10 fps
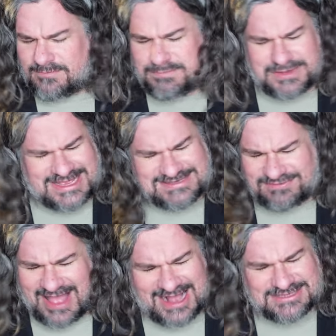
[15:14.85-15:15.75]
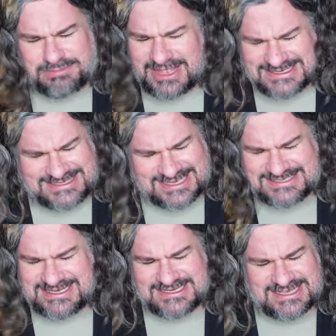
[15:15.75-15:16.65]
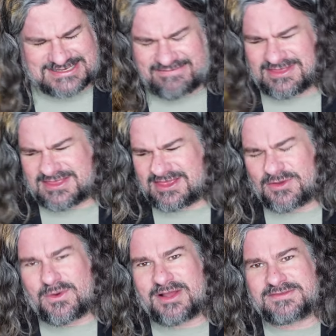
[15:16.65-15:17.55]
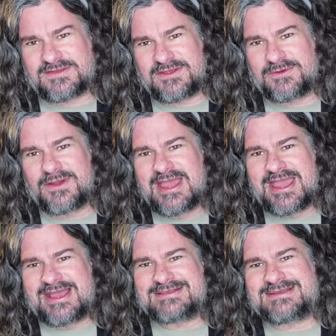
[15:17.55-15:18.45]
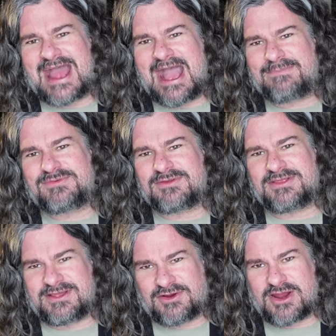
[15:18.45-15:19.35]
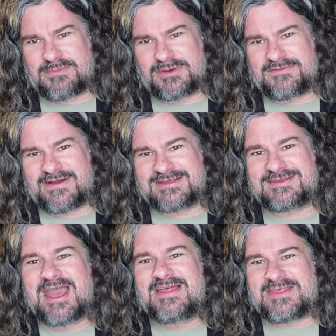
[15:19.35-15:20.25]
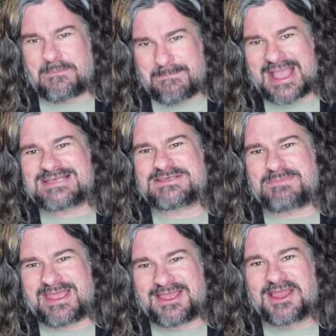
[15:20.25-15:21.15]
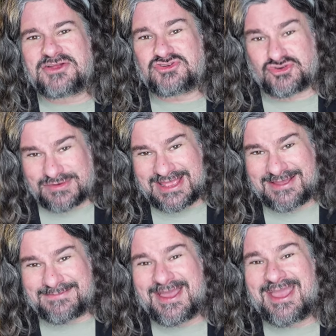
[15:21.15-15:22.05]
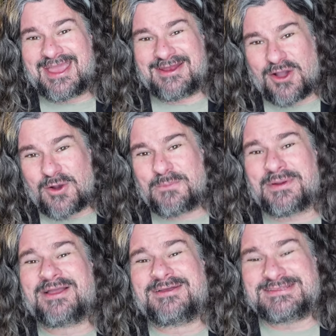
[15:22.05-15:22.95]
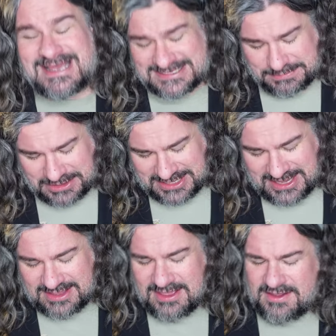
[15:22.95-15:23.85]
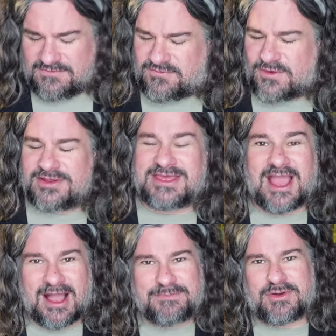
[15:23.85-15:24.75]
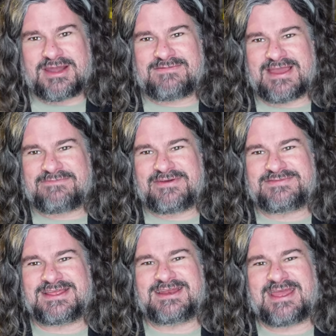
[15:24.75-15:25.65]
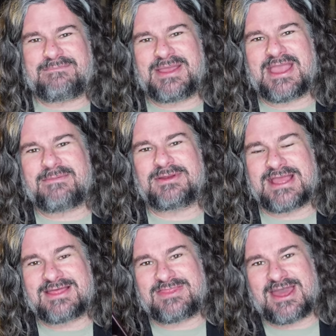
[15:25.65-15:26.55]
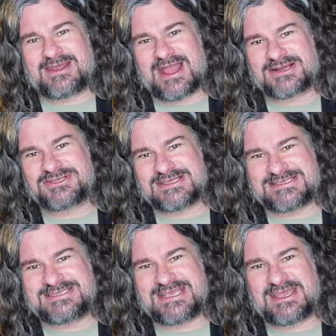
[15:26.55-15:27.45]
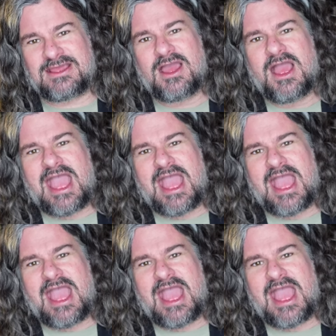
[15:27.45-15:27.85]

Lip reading: Plays FLAX, plays DSD, does everything that you want it to do. It's an absolutely incredible device that makes me dream and hope desperately for the upgrade of the M15 and being able to get that and actually see